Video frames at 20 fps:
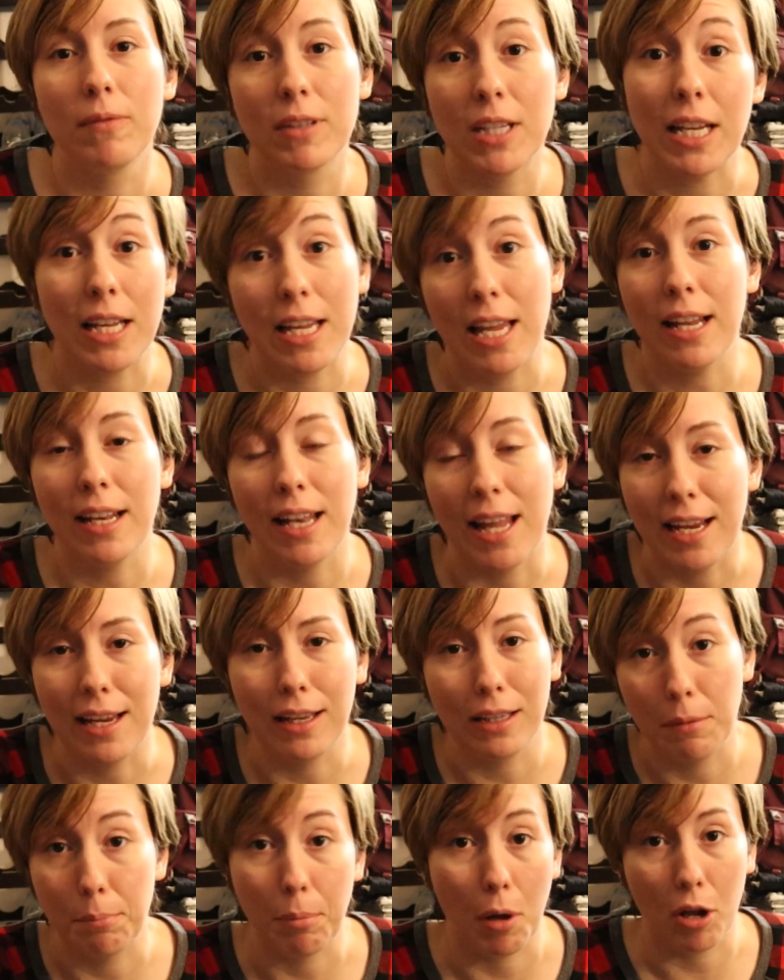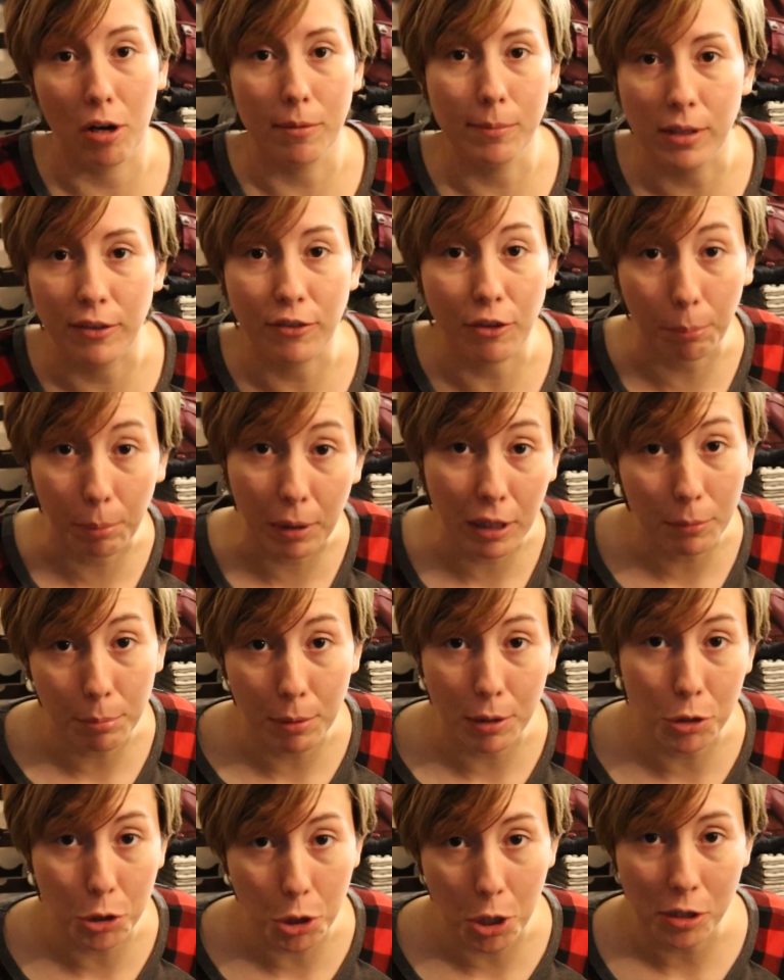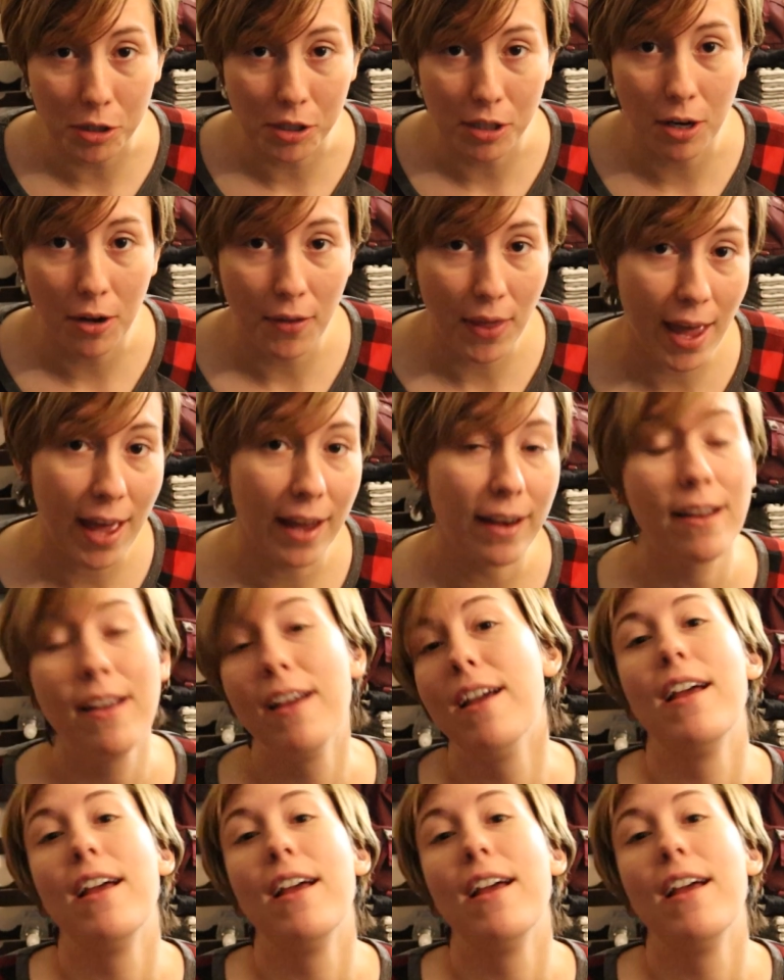to get like in the bottoms of your peanut butter jars and all that.